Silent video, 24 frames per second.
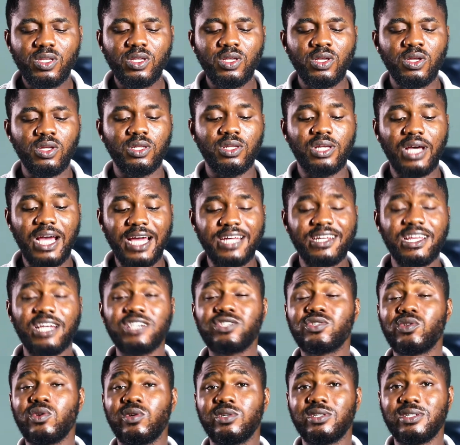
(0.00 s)
The idea
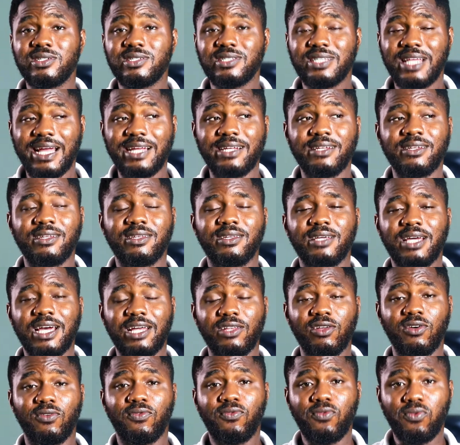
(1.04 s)
is to understand the kind
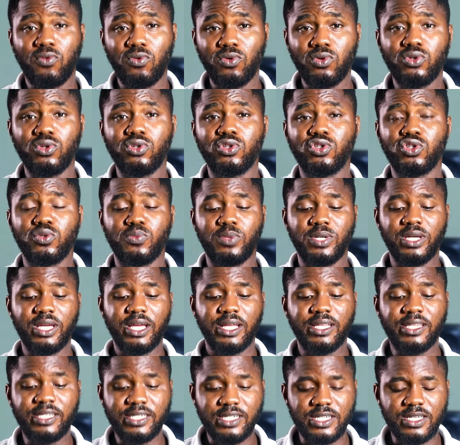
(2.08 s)
of food you should be
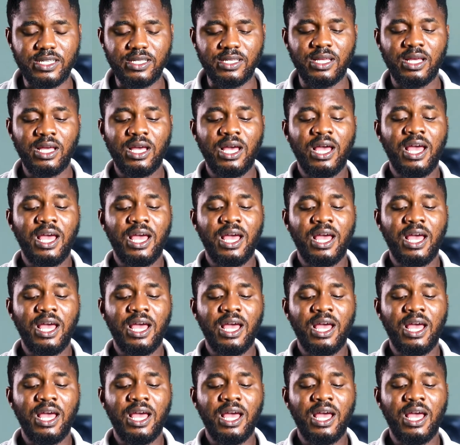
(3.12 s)
eating